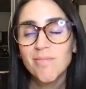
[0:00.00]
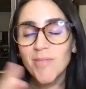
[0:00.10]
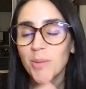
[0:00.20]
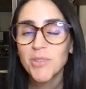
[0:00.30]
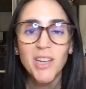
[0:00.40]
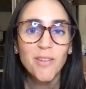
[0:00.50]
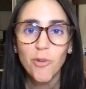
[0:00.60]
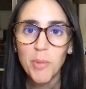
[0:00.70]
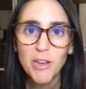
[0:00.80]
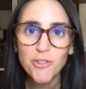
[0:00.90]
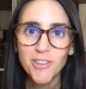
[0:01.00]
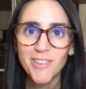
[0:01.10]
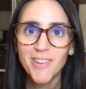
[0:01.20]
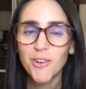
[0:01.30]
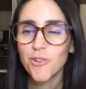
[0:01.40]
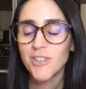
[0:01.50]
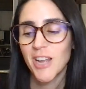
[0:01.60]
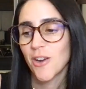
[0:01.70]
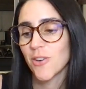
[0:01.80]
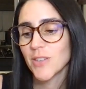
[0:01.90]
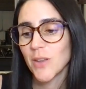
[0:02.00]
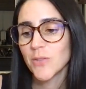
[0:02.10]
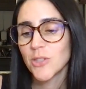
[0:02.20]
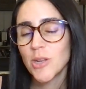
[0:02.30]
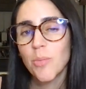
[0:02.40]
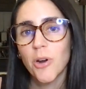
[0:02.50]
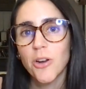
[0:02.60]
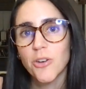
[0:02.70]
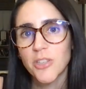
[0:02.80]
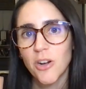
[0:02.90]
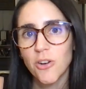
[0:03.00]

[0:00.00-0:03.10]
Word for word: obtain information, understand ourselves deeper, understand